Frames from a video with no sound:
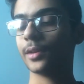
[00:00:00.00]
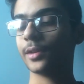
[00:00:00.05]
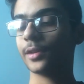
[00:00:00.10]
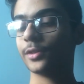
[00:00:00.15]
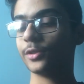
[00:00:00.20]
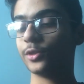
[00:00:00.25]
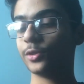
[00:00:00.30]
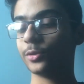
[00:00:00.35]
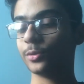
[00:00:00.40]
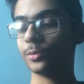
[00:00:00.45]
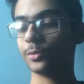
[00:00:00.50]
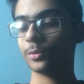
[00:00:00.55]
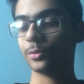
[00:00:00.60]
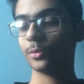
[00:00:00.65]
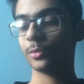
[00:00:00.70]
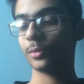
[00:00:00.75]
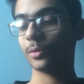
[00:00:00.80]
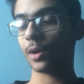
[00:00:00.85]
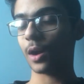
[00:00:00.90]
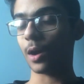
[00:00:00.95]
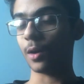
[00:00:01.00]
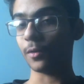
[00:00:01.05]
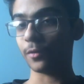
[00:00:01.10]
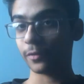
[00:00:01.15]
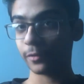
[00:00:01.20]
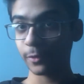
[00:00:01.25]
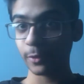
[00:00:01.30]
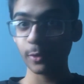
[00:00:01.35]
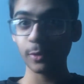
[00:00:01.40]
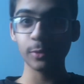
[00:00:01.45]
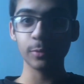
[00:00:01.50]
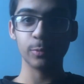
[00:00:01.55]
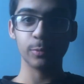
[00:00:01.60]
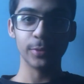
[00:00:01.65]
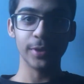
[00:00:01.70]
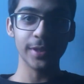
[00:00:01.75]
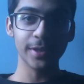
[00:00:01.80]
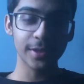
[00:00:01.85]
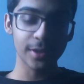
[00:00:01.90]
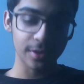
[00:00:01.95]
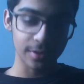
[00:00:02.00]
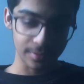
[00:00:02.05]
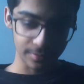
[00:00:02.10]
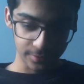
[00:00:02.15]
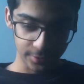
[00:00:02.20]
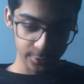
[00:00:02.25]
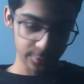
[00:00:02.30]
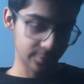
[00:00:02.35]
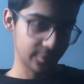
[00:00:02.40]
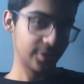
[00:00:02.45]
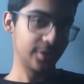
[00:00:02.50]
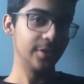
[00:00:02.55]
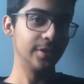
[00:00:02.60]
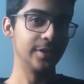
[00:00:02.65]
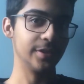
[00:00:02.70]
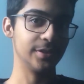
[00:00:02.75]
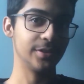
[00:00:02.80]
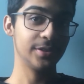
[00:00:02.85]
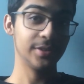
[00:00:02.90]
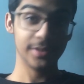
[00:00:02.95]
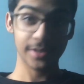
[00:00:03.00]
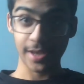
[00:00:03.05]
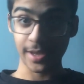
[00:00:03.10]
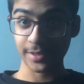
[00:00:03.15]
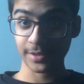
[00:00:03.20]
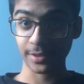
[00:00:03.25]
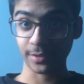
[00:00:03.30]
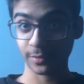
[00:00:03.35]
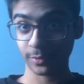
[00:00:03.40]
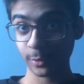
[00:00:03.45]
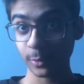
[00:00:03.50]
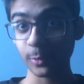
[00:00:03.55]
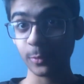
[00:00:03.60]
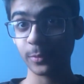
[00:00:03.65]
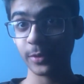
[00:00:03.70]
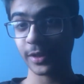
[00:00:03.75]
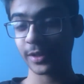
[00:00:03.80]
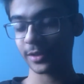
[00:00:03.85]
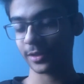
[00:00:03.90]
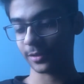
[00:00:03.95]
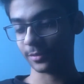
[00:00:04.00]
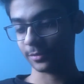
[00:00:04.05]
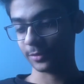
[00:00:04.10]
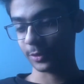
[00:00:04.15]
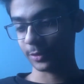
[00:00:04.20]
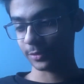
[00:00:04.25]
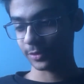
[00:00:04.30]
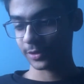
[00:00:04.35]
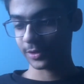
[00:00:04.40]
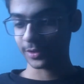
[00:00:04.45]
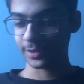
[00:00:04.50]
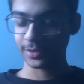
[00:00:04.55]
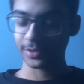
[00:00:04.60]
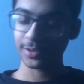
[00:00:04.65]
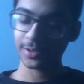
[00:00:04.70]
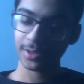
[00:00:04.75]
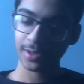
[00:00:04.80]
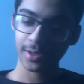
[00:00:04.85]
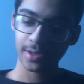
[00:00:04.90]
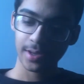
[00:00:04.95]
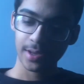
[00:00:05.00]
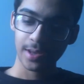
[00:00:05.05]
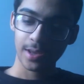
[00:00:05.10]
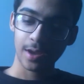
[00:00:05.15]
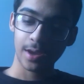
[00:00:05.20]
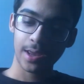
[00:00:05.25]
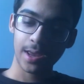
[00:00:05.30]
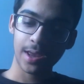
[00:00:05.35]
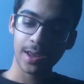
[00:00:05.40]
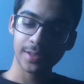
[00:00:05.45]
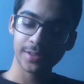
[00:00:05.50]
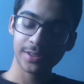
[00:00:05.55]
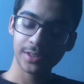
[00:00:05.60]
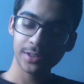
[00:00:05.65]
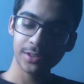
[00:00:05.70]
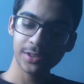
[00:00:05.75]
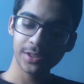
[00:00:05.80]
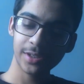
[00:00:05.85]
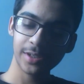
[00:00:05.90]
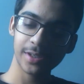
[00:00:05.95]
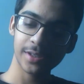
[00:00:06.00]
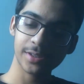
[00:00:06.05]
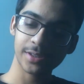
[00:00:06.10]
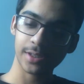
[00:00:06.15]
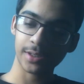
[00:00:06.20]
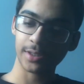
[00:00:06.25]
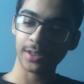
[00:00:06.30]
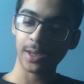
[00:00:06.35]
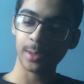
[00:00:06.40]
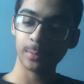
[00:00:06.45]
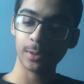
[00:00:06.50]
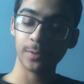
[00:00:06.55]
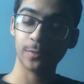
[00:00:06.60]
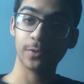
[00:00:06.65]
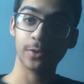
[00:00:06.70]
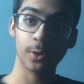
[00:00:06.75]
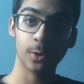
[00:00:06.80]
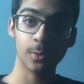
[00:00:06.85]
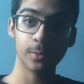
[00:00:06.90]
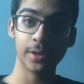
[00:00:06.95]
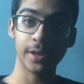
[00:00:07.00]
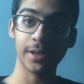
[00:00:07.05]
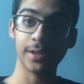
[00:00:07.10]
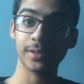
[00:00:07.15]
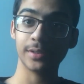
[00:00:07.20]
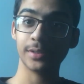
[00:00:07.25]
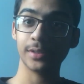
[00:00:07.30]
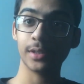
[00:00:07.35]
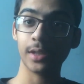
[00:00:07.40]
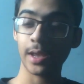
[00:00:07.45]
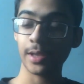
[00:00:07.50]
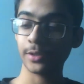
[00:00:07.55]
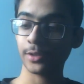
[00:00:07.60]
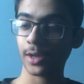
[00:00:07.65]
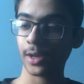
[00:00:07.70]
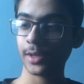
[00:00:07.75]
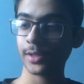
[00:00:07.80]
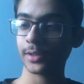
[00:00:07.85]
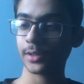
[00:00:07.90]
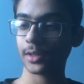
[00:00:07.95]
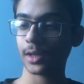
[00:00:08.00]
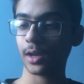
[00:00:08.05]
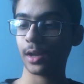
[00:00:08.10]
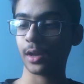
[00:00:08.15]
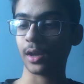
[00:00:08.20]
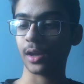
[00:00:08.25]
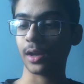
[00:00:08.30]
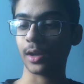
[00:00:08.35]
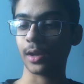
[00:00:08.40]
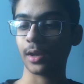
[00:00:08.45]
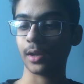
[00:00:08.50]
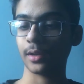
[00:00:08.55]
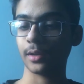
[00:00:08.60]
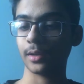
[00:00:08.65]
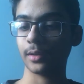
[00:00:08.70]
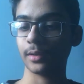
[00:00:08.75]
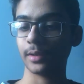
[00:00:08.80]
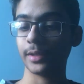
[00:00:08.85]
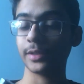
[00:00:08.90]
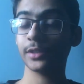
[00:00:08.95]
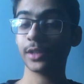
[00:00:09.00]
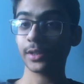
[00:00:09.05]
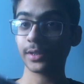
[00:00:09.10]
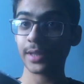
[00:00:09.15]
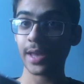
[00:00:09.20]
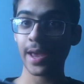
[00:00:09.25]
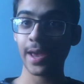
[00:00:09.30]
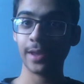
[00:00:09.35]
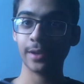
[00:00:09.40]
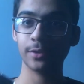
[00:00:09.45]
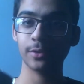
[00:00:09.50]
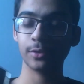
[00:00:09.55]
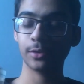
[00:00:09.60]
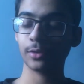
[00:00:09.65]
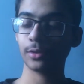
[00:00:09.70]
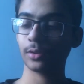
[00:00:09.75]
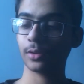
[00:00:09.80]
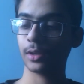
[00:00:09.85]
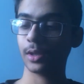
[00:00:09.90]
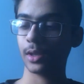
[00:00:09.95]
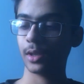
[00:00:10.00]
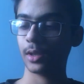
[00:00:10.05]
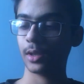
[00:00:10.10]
to a full week of usage. Yes, a full week of usage. And since it is a gaming phone, it does handle